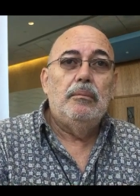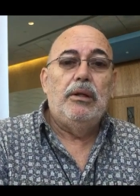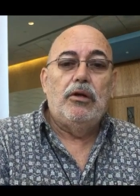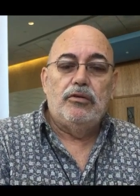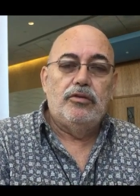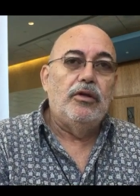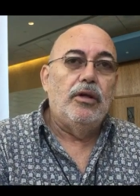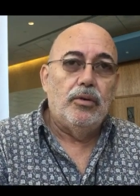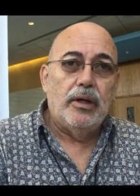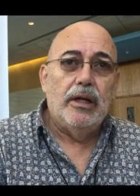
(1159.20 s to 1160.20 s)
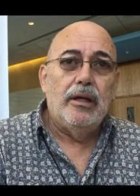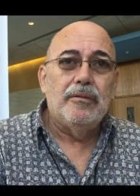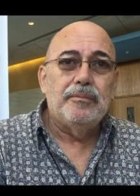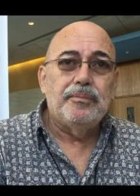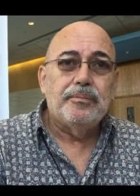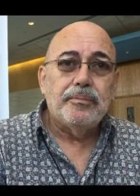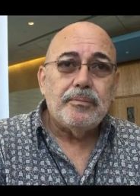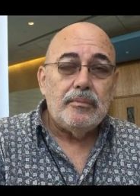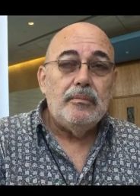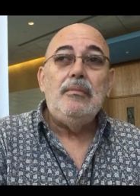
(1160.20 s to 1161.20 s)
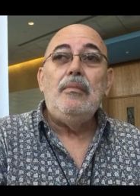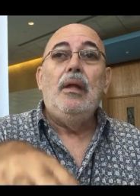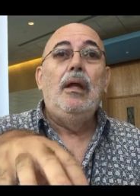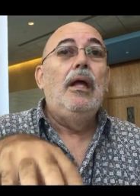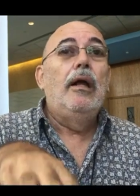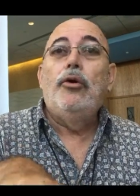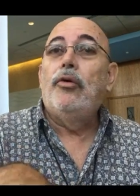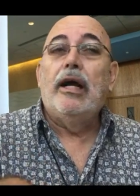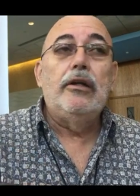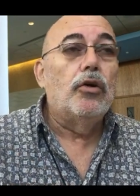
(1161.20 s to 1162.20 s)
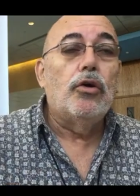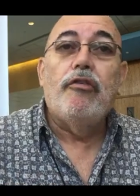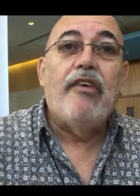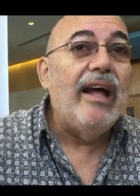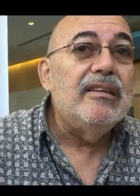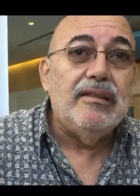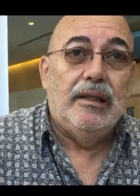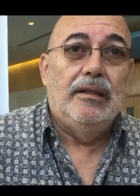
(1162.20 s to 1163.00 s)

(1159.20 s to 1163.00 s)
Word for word: because of the hurricane. You cannot go fancy.